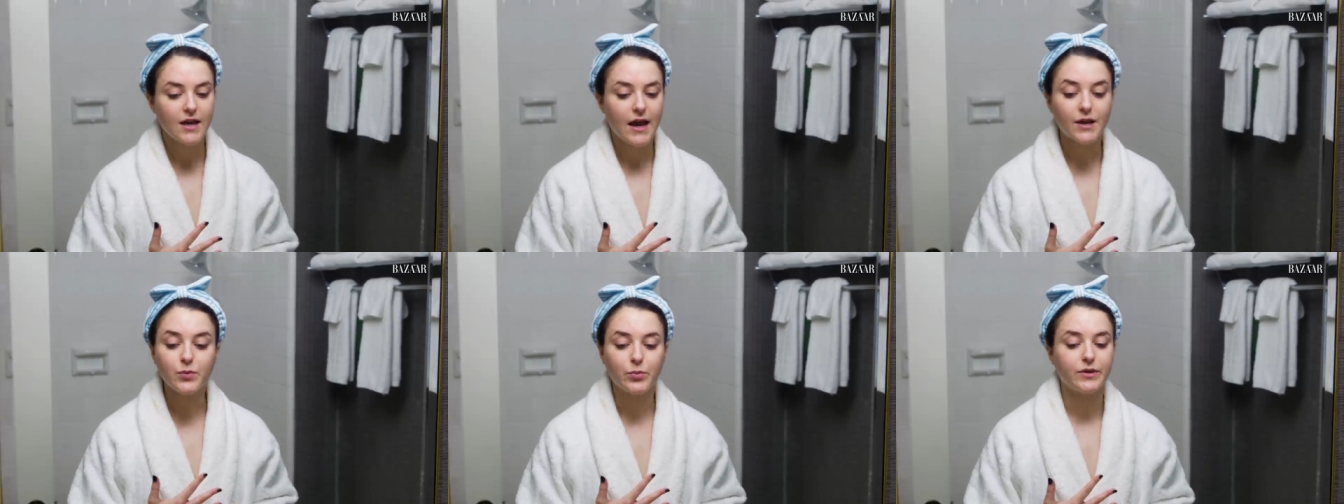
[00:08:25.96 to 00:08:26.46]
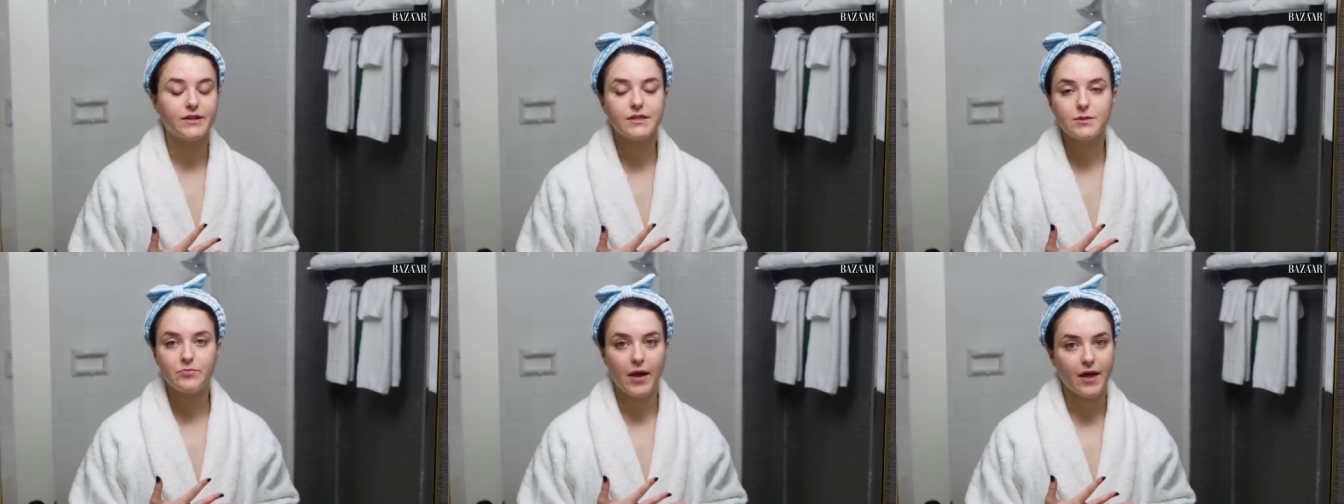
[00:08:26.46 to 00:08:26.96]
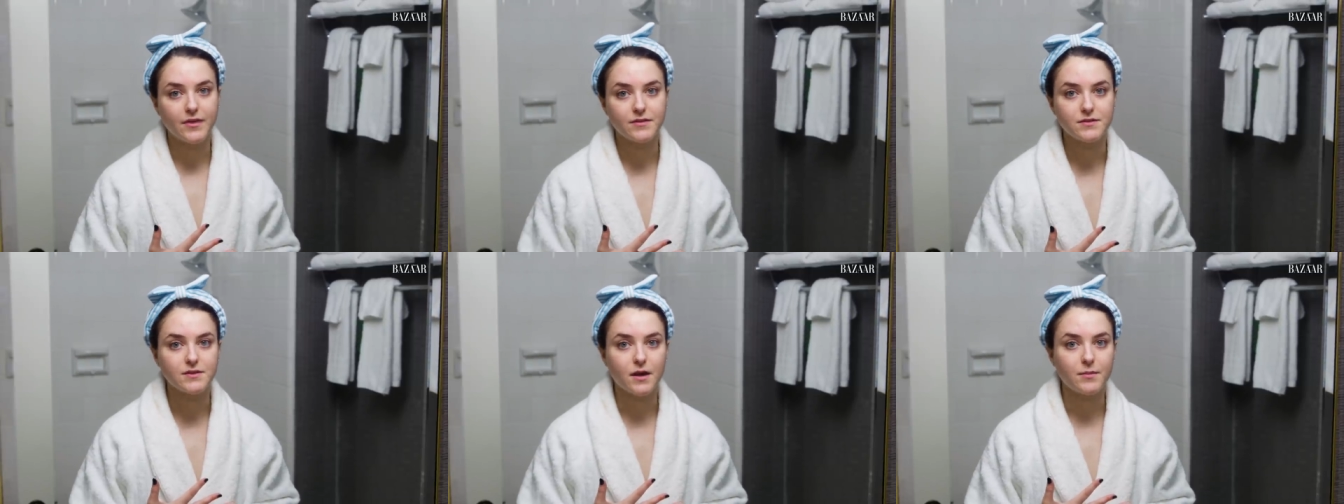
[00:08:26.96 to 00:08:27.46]
And it really
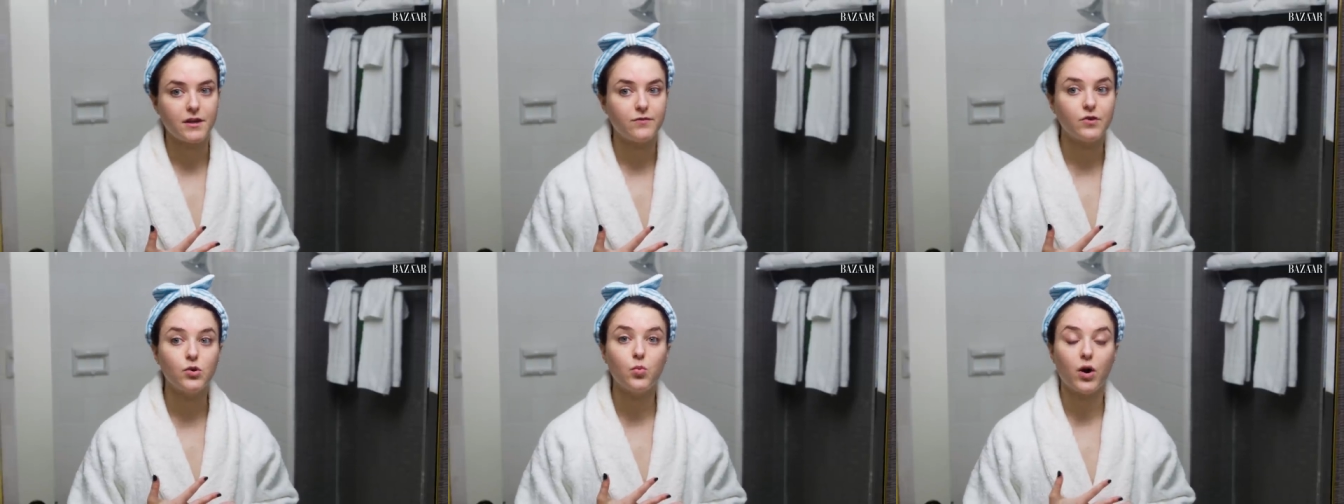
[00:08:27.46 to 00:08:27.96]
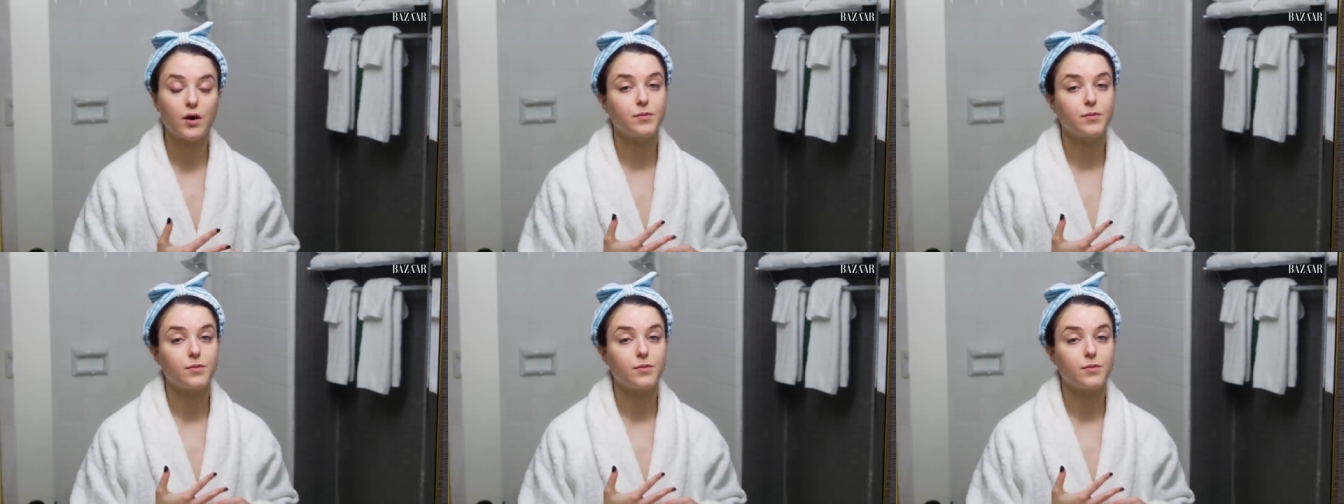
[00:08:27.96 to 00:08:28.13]
depends. I mean, if you want a